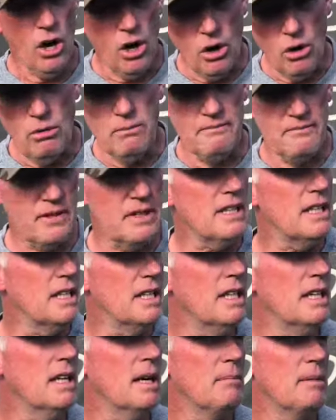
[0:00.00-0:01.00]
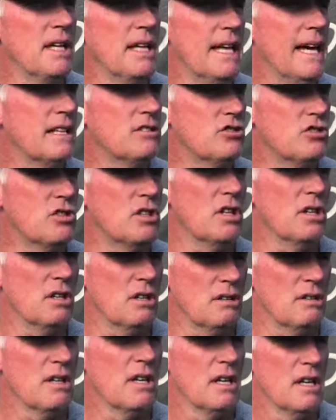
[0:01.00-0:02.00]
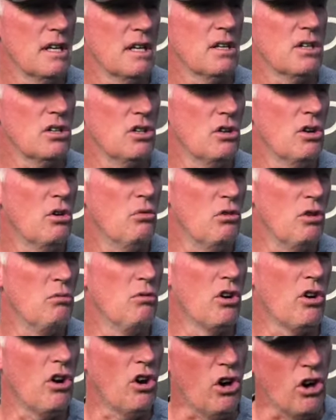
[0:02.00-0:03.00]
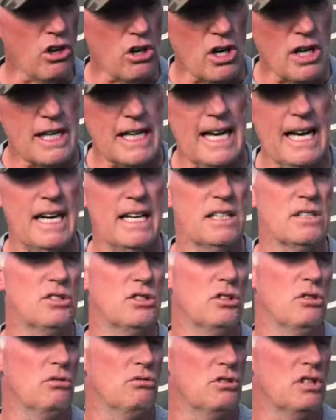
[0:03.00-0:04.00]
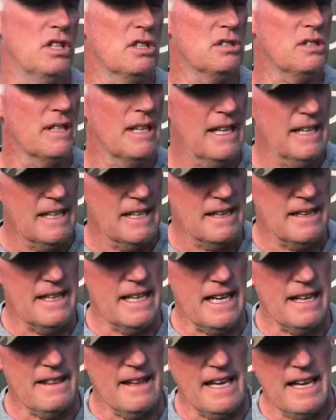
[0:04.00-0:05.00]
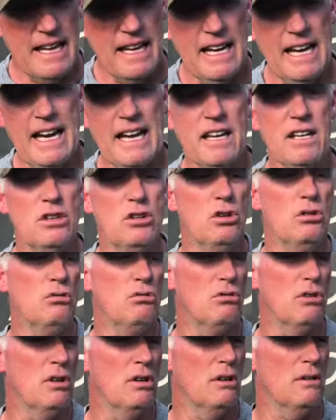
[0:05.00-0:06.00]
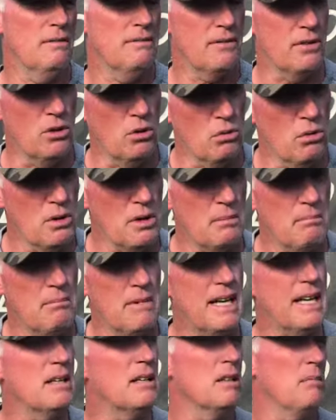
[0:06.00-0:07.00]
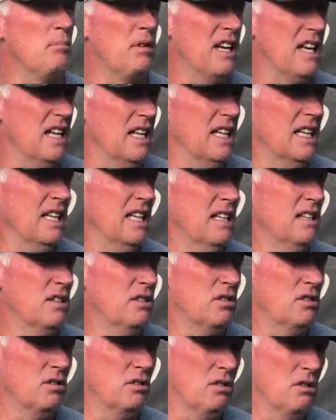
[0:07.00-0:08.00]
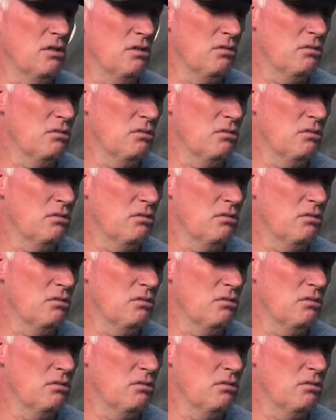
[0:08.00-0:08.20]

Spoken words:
Hopefully. I mean, that's the you know, we want all our guys, you know, just that attitude of going to make the play. You know,